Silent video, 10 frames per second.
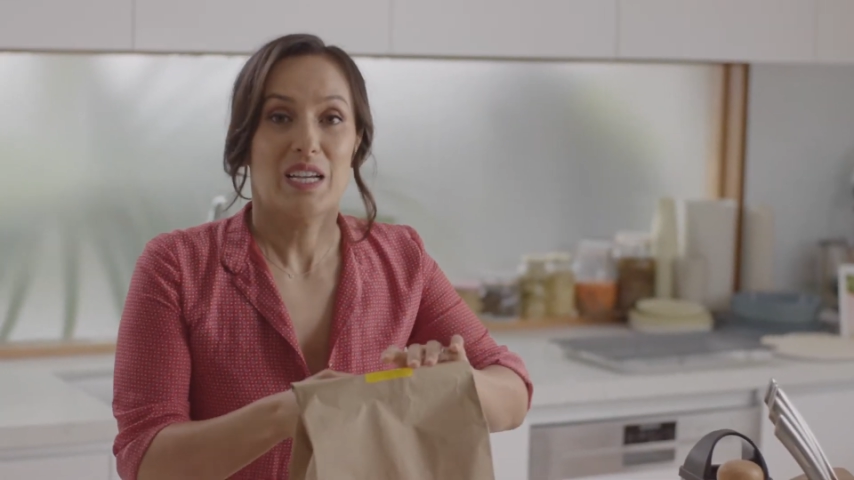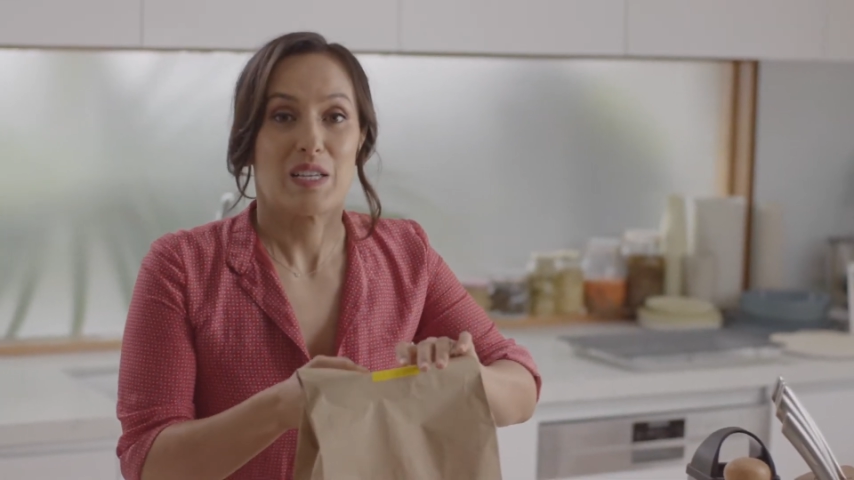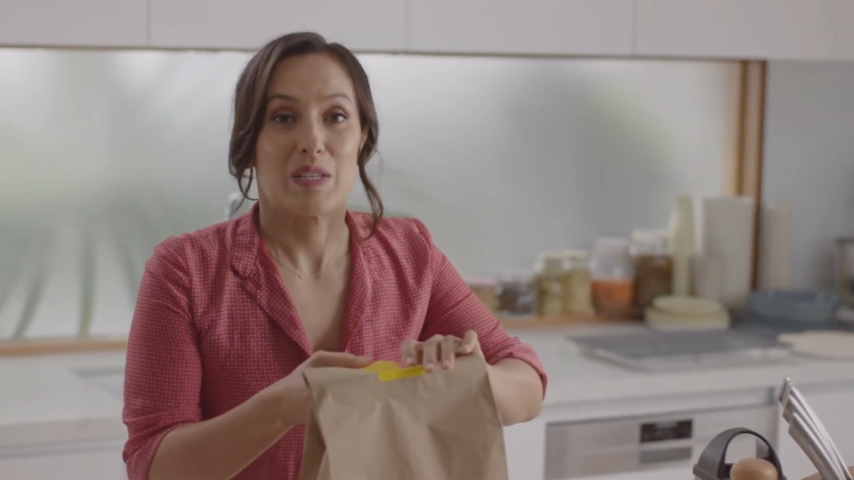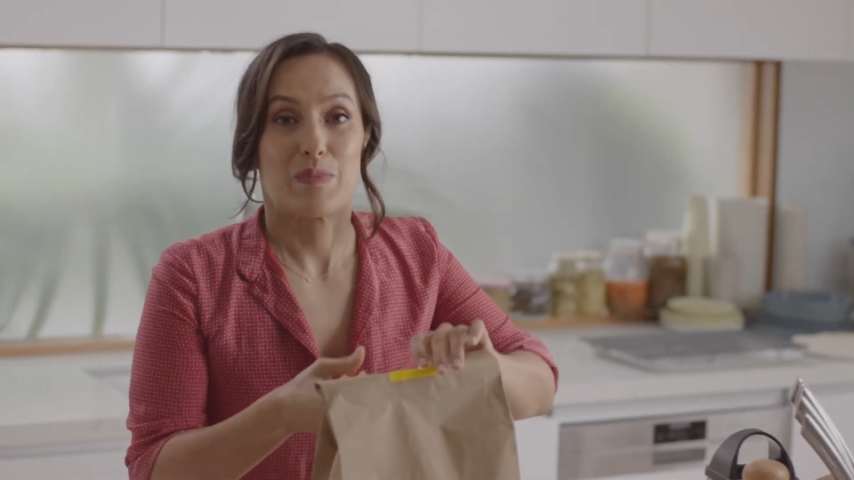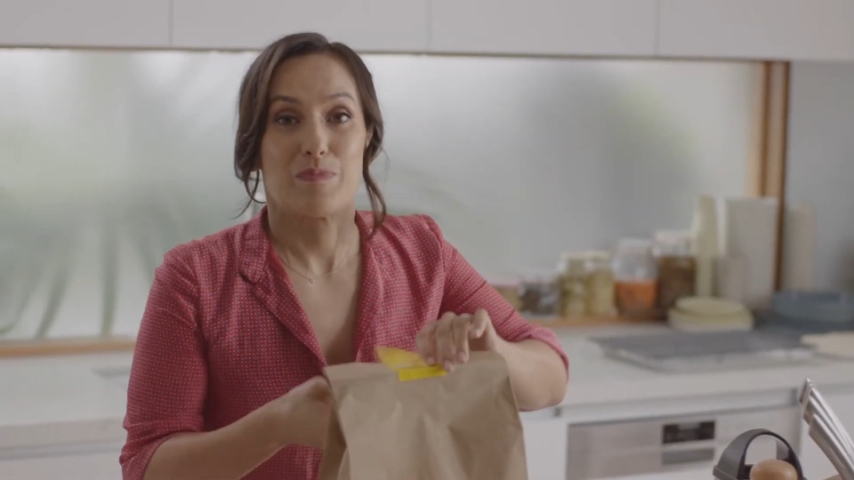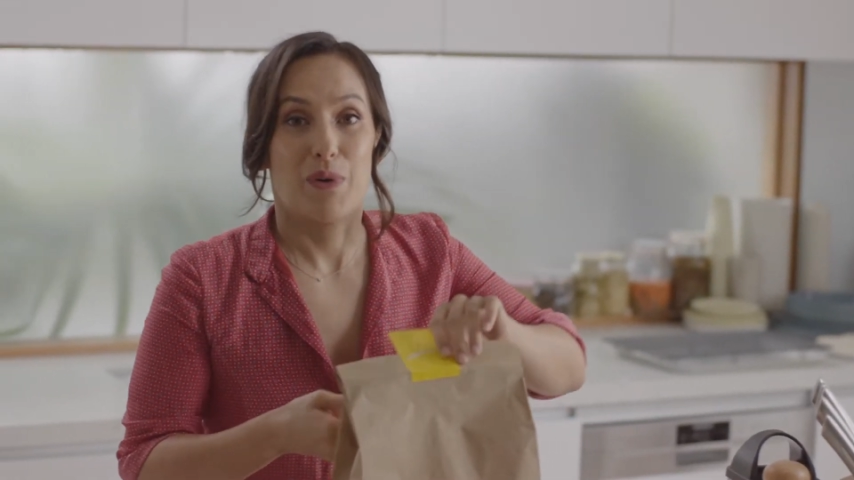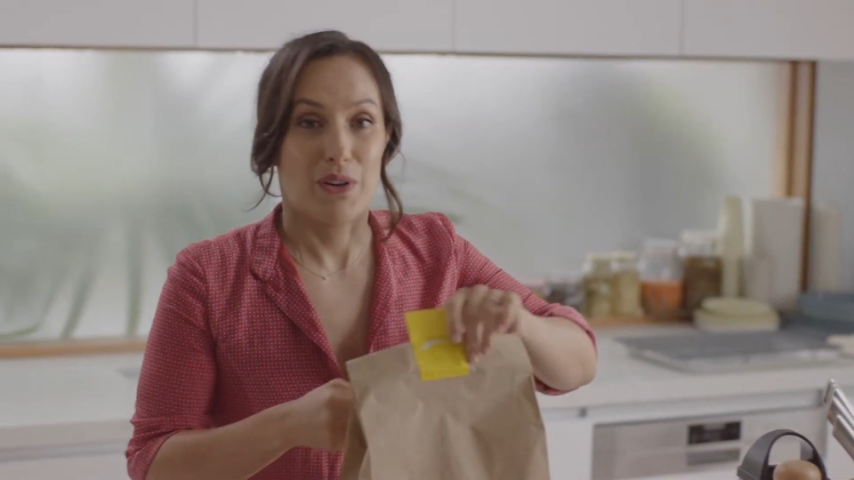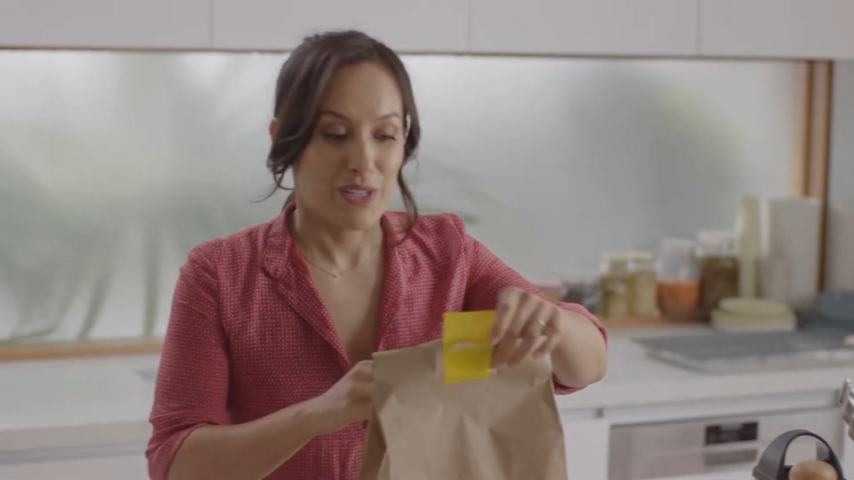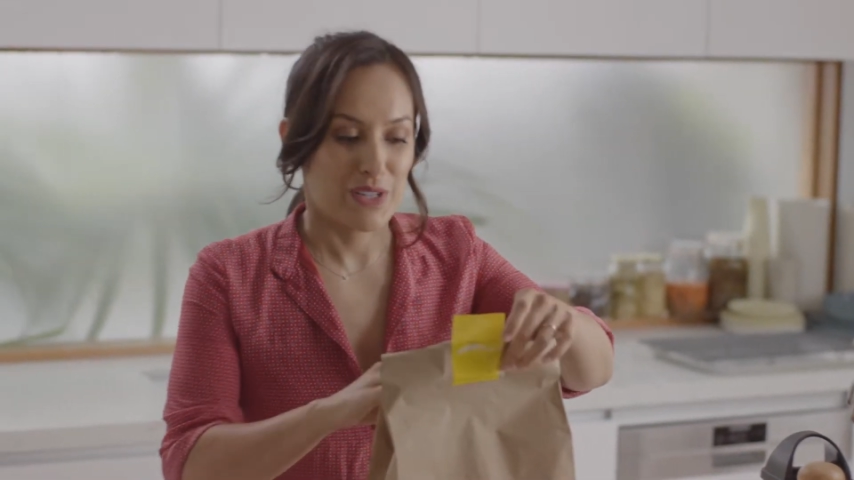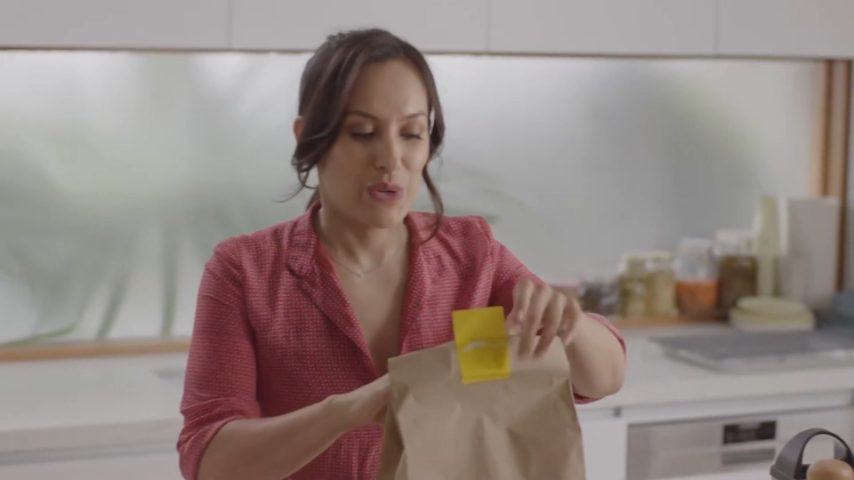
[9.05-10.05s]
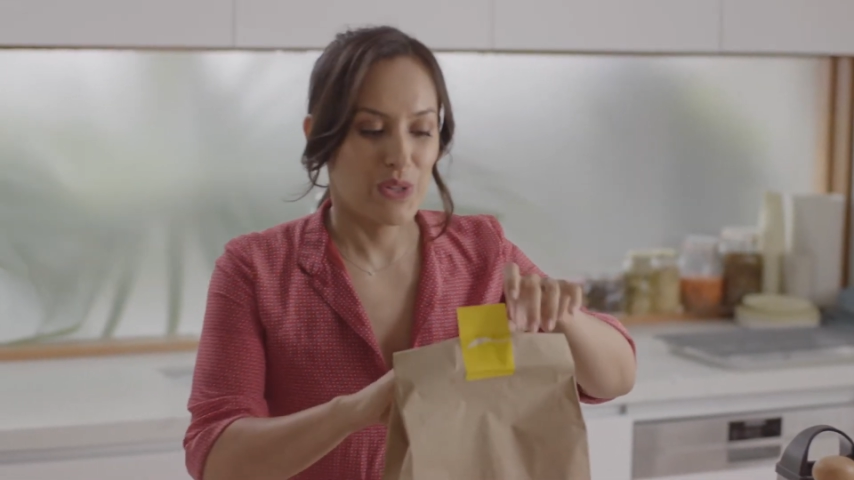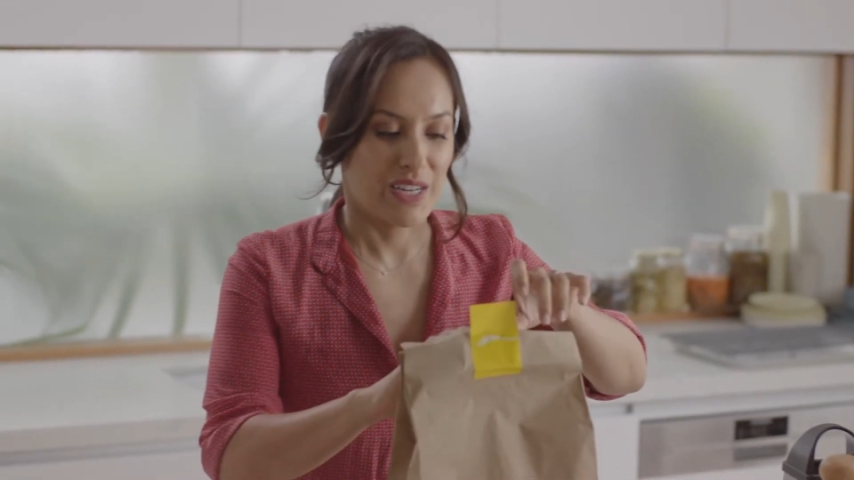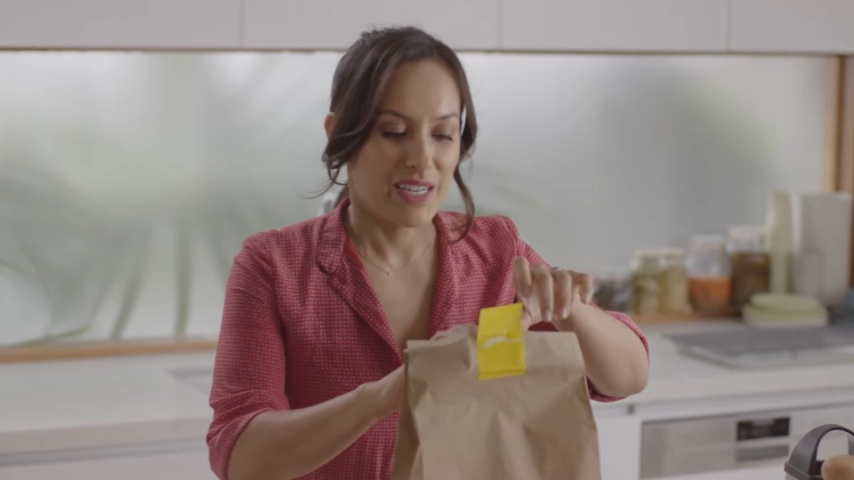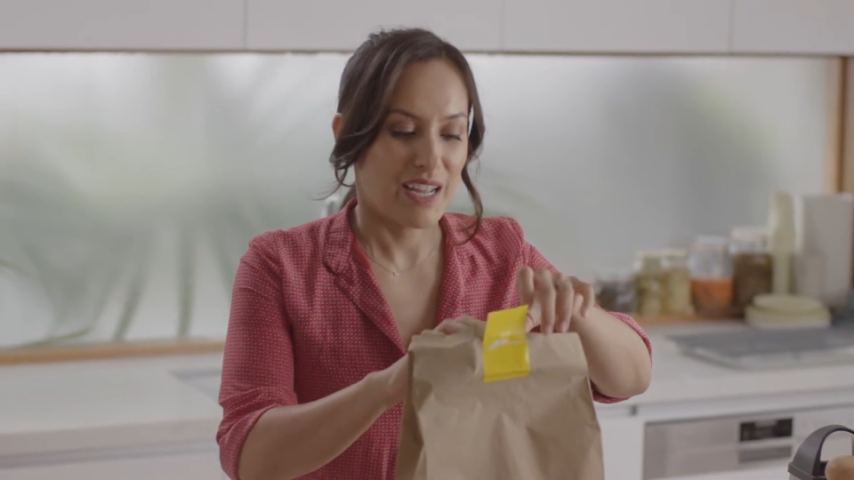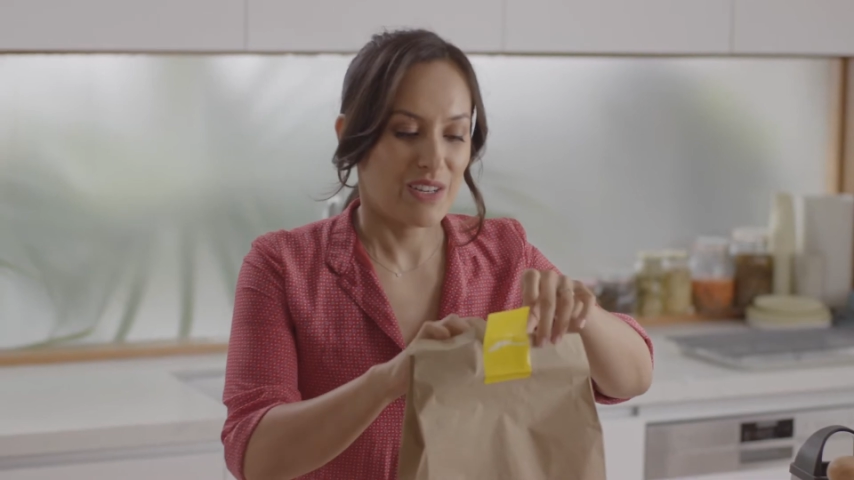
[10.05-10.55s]
spot a stall at
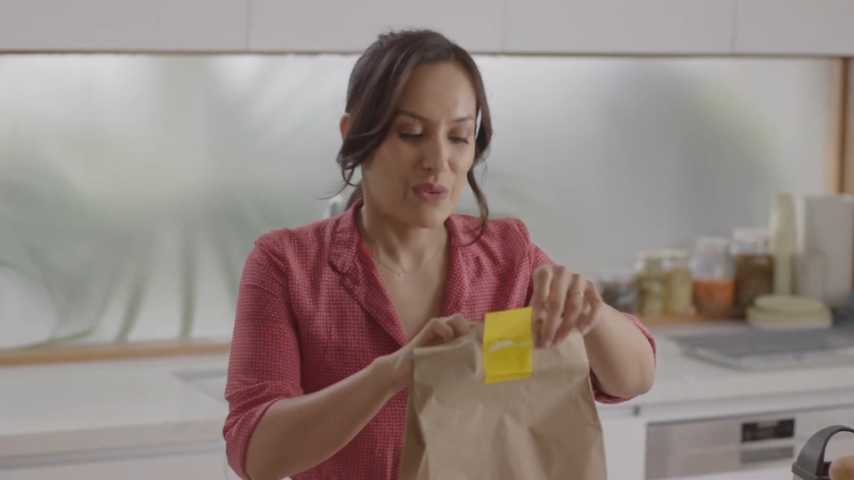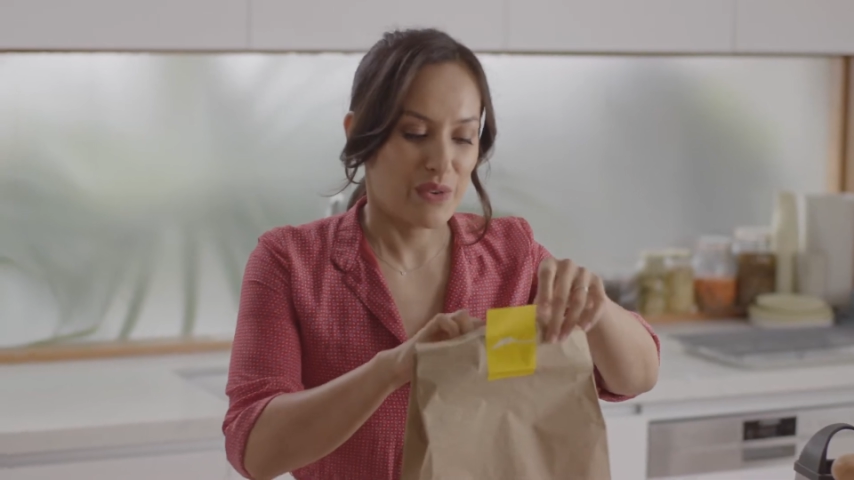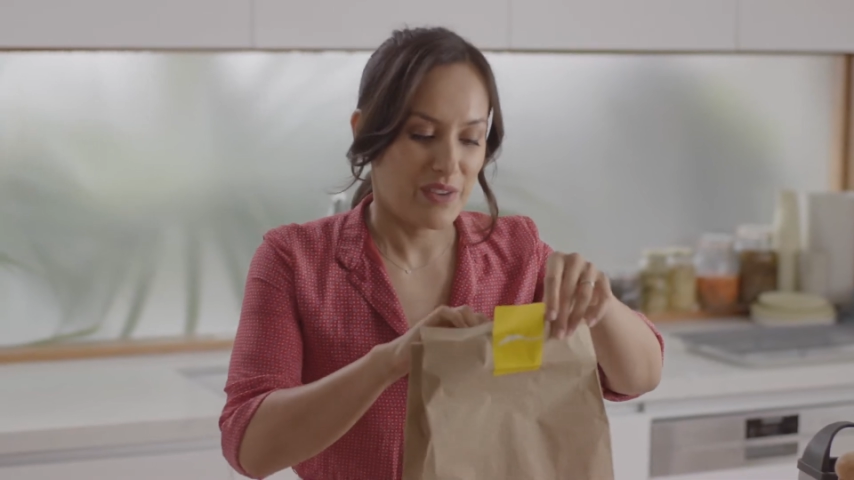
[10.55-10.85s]
an outdoor